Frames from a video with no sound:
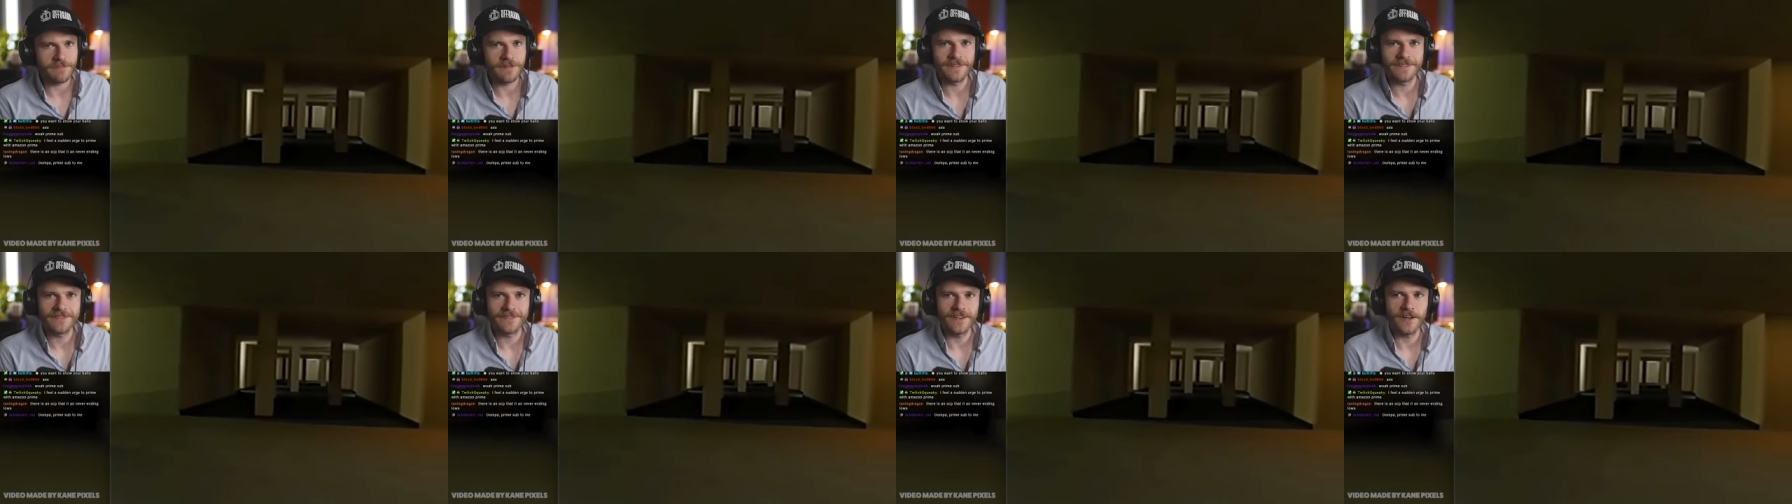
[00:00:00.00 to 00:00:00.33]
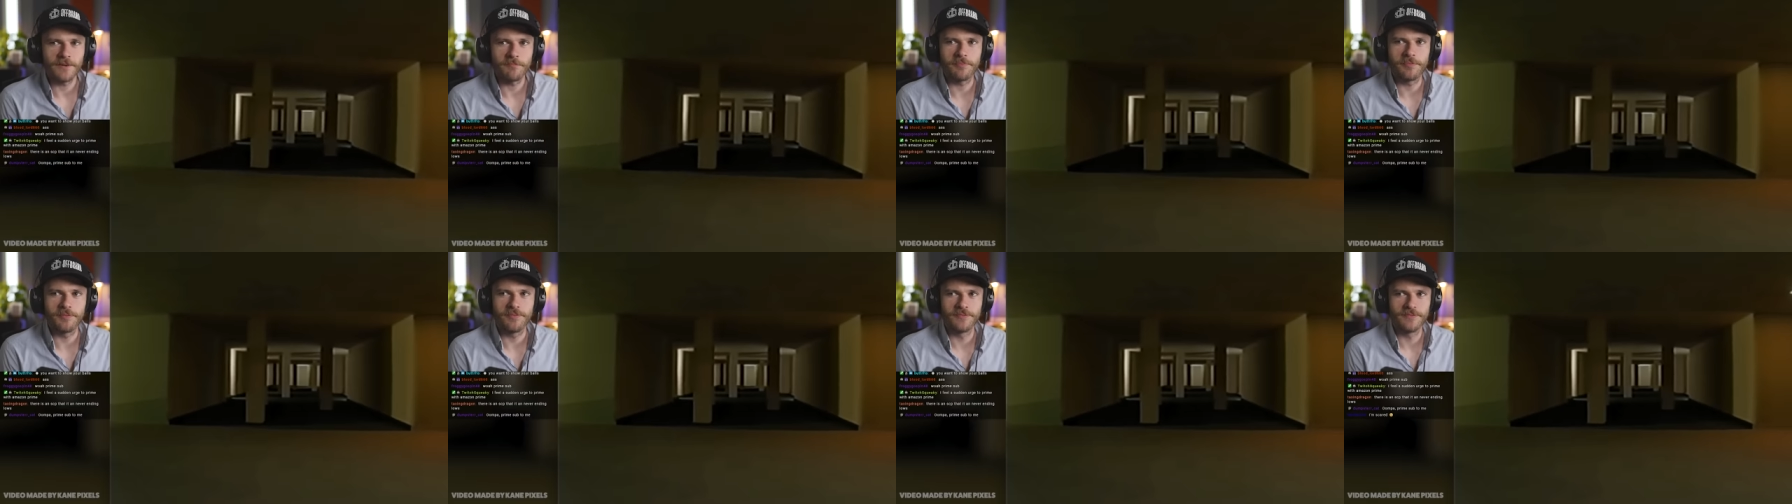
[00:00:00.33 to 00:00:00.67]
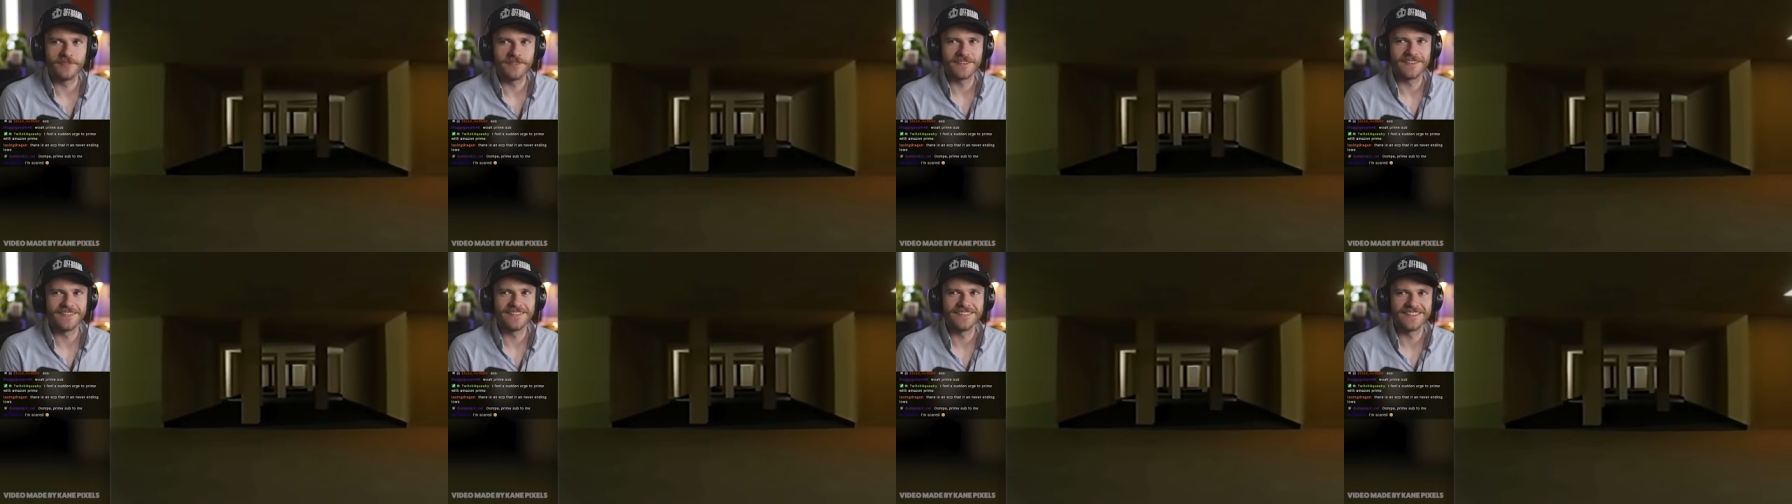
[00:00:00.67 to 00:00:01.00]
It
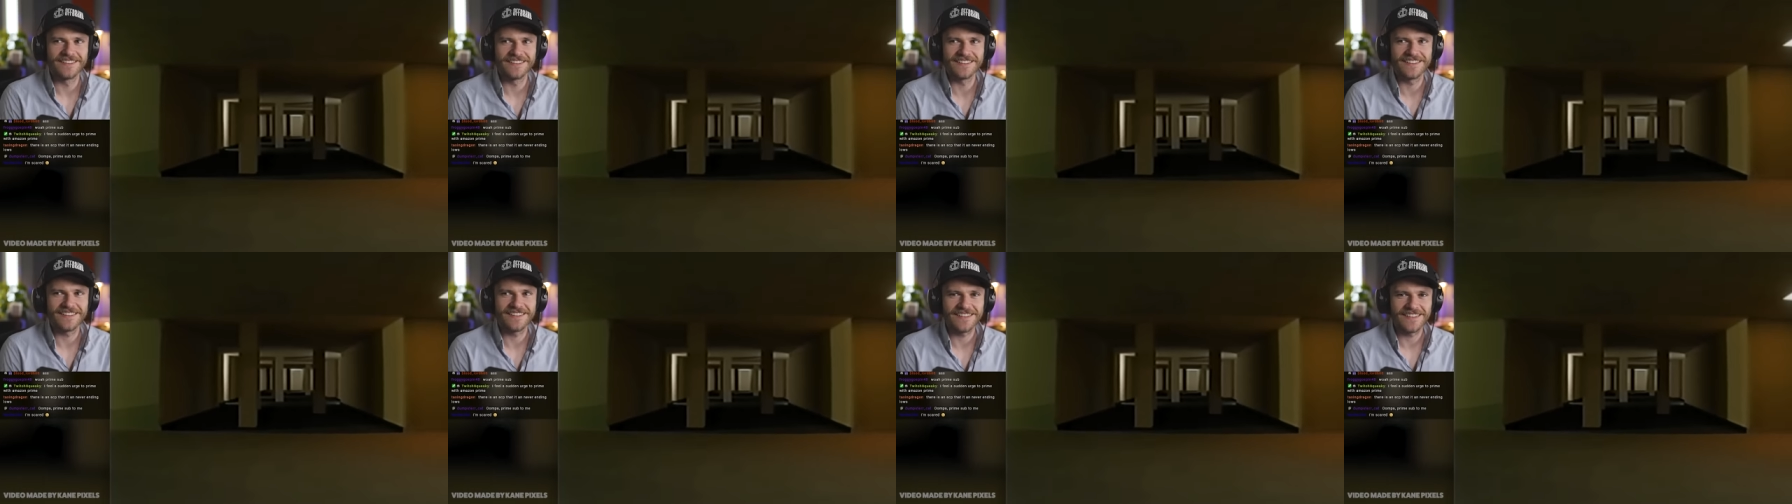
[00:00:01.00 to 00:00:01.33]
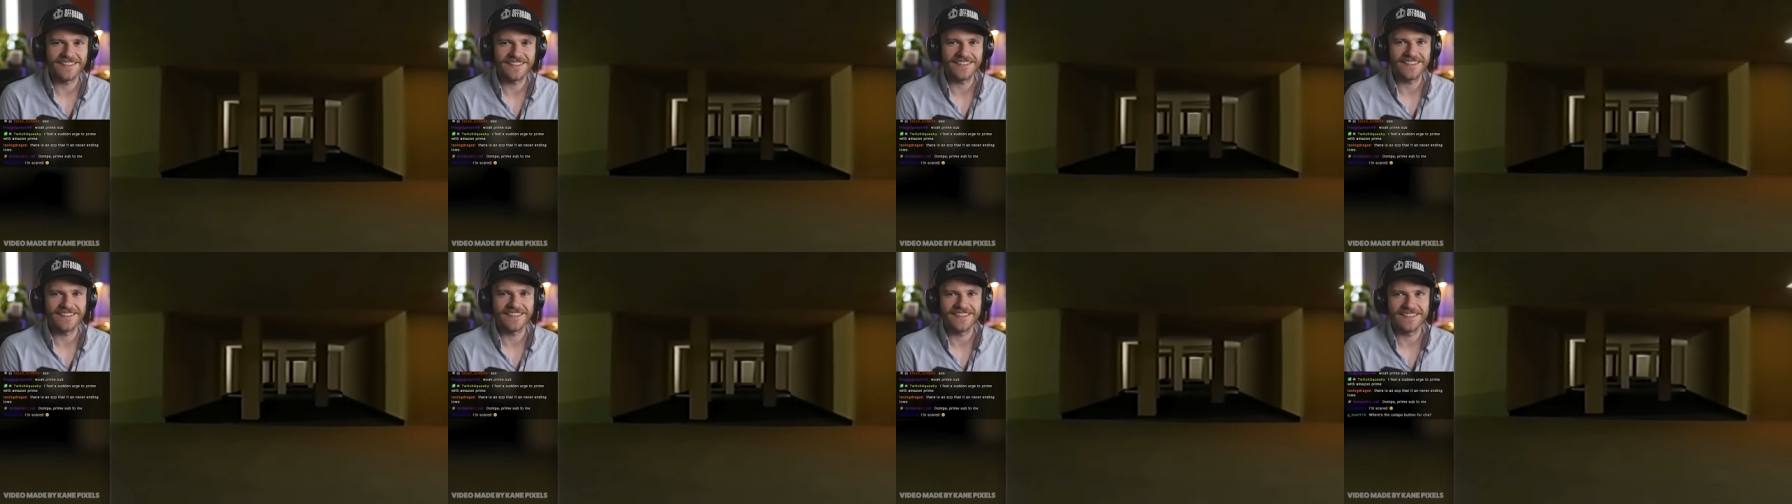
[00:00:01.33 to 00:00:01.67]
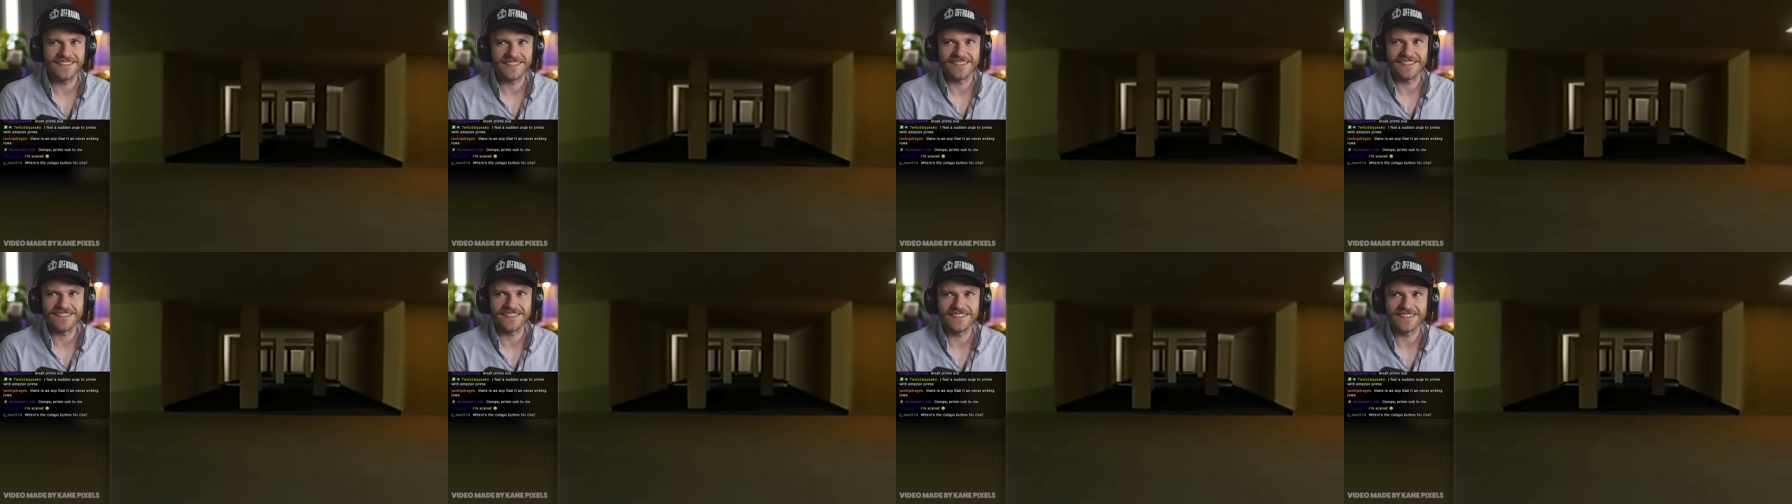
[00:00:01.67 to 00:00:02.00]
has to
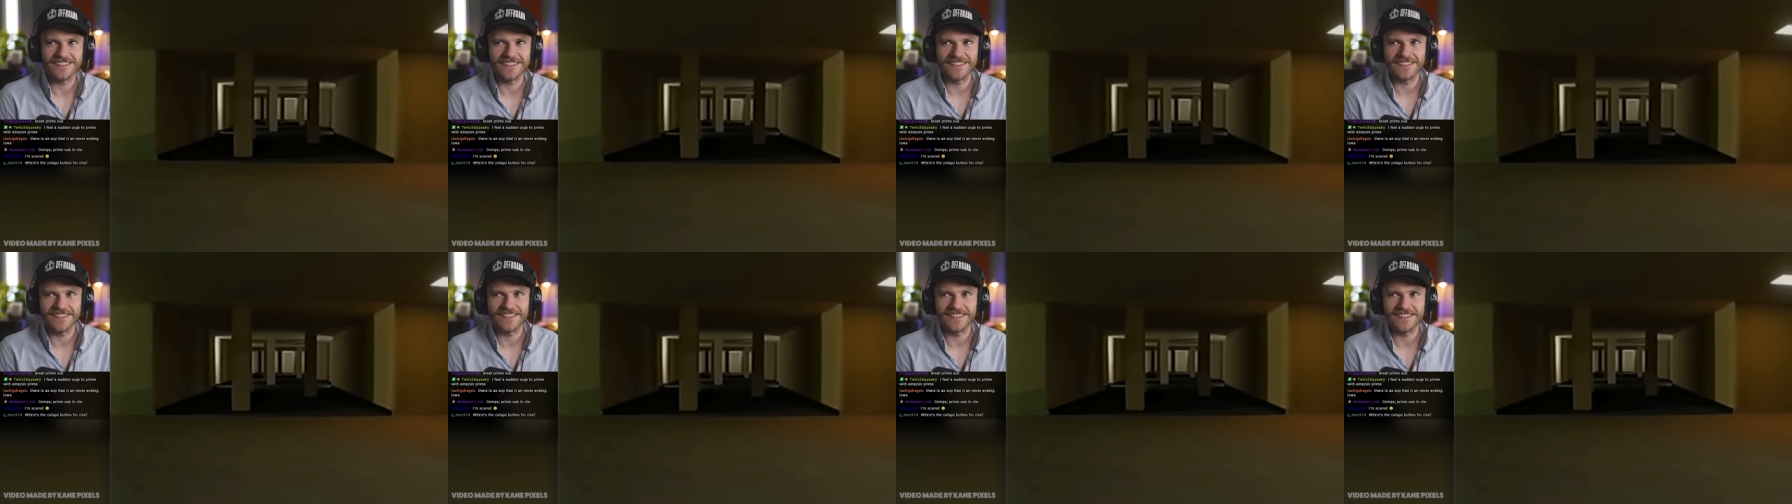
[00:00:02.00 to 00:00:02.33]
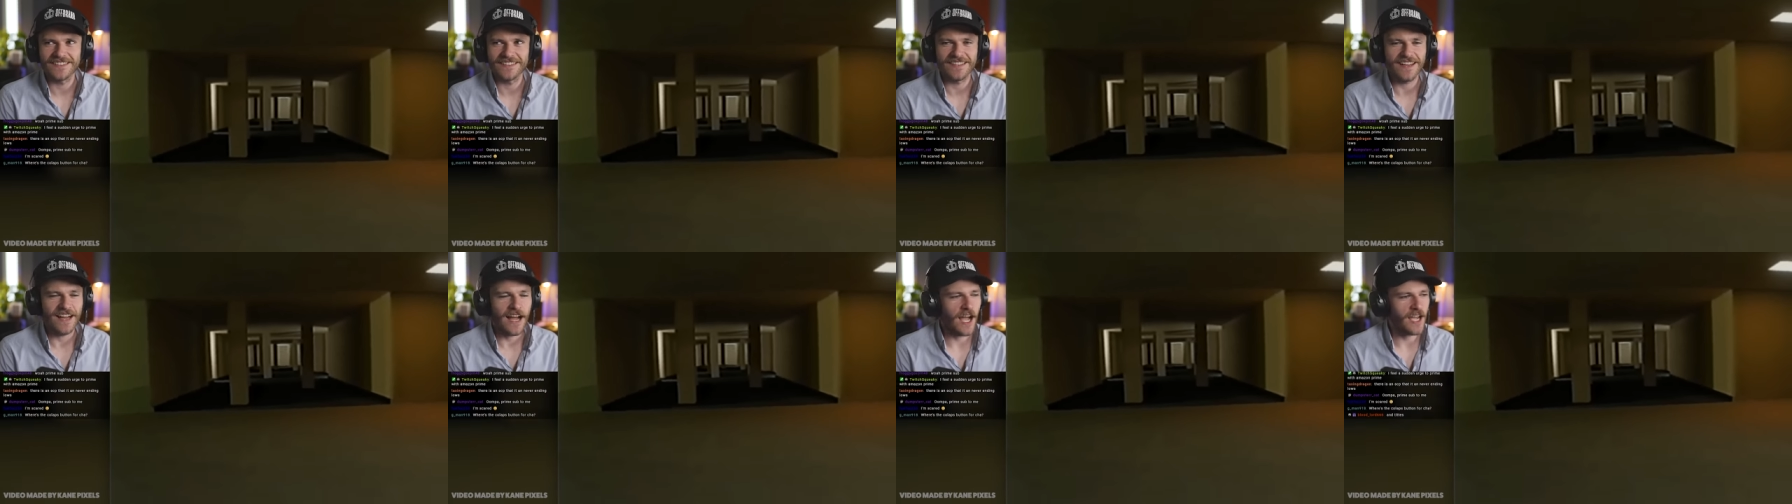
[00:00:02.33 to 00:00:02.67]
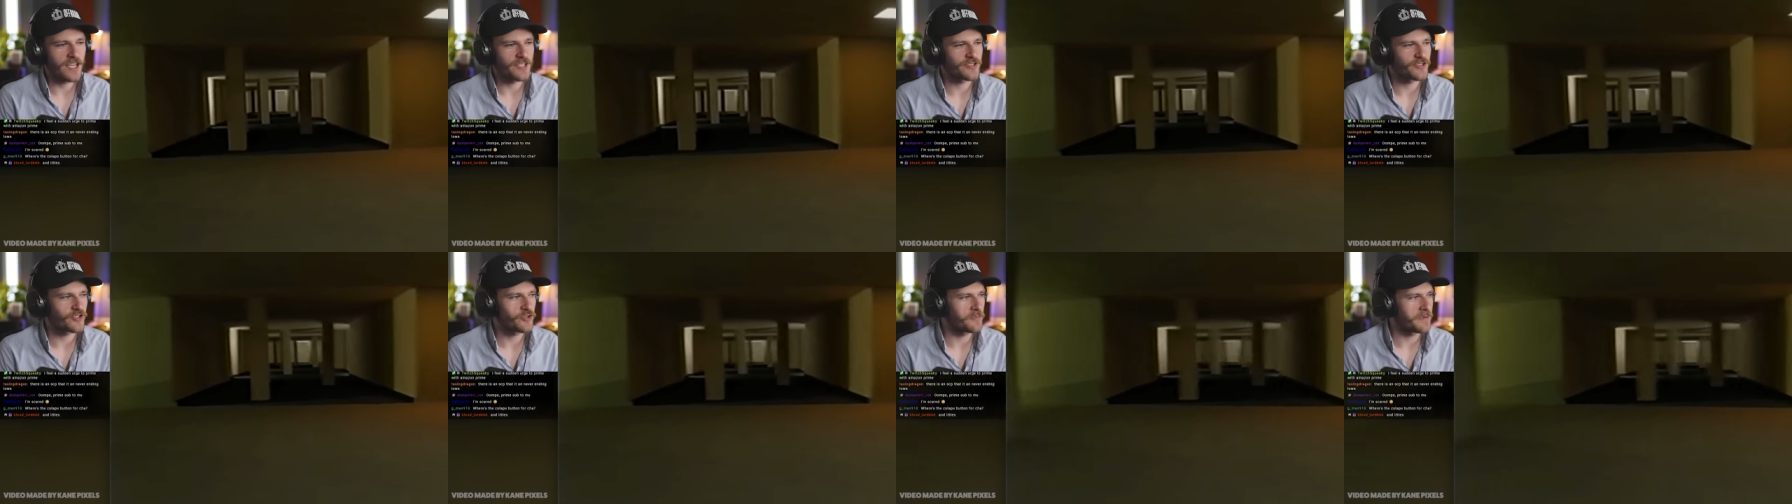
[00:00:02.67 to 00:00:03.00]
wait. Six presidents.
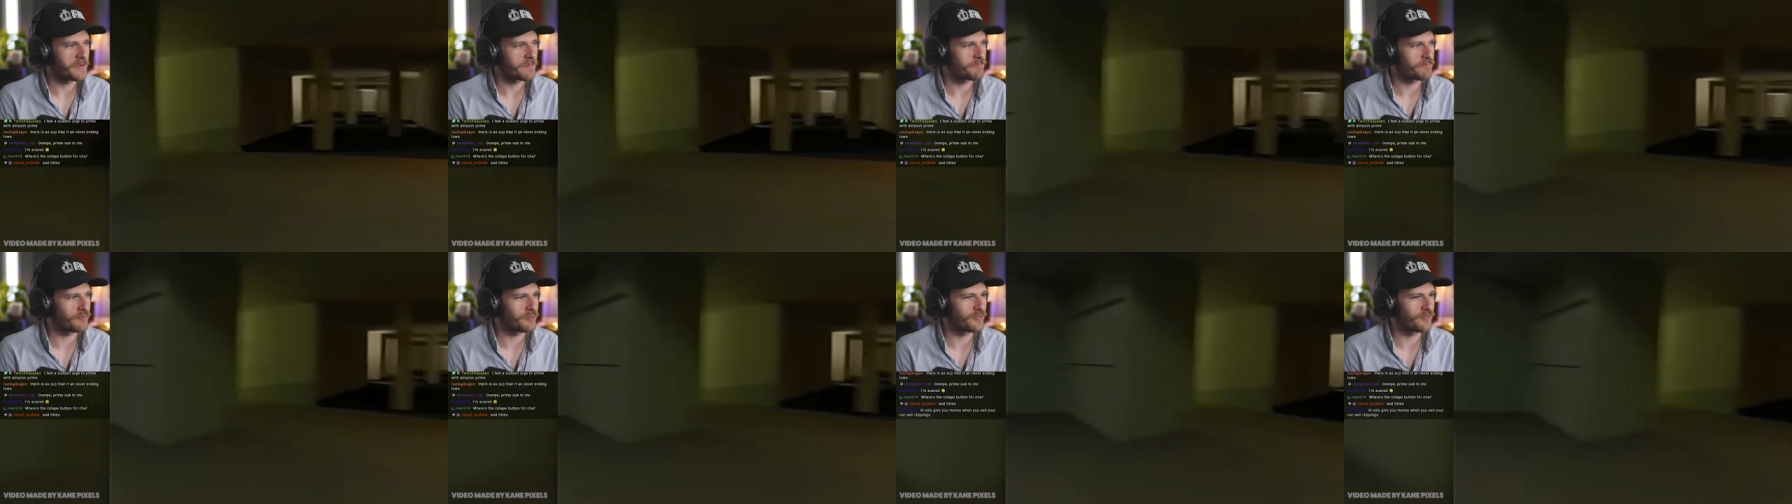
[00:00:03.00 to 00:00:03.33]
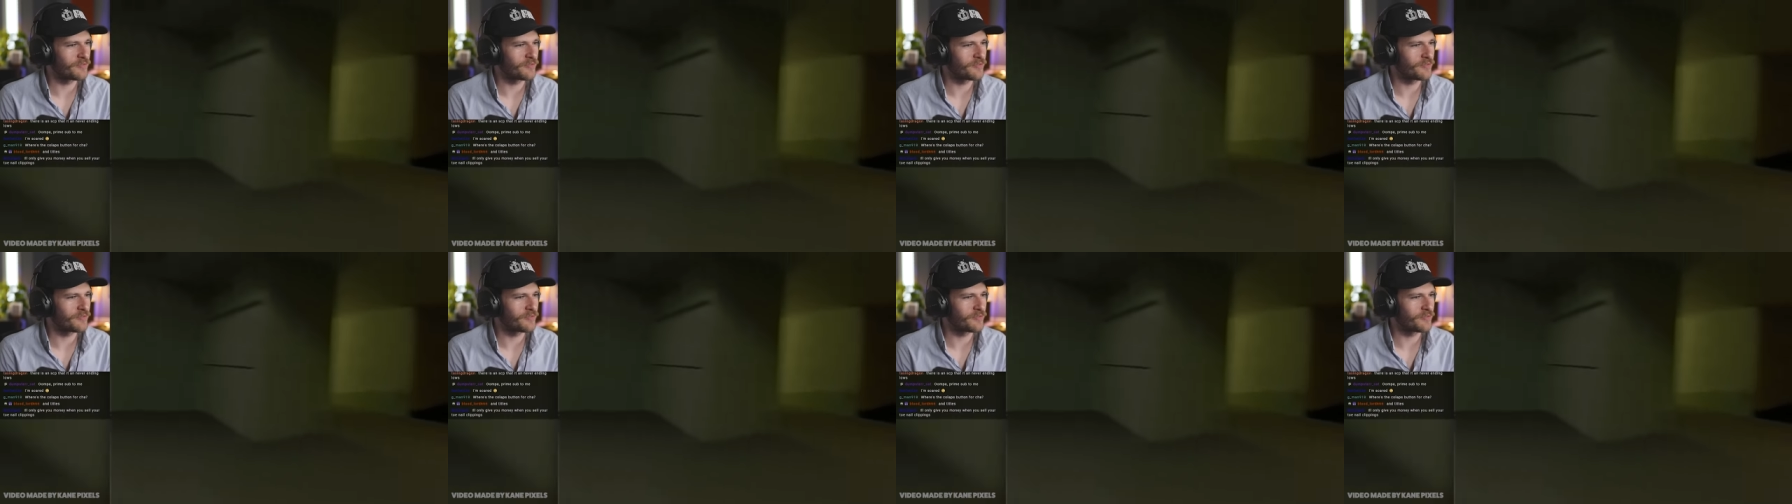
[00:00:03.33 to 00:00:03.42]
I assume it.